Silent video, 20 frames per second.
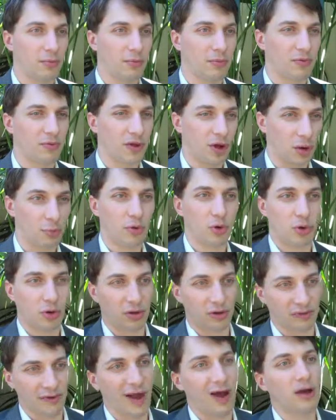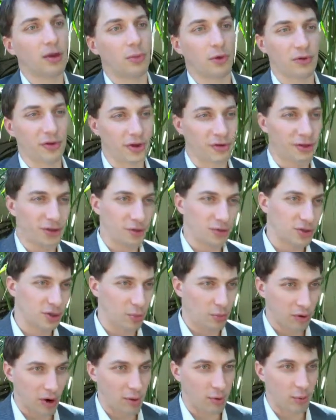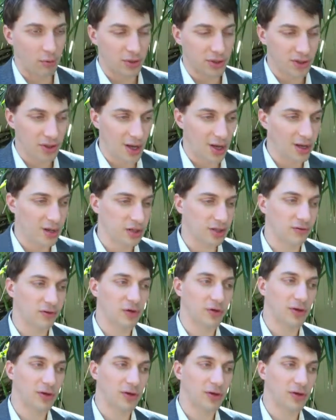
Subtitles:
therapeutically valuable or they think there's some problem with the science of it.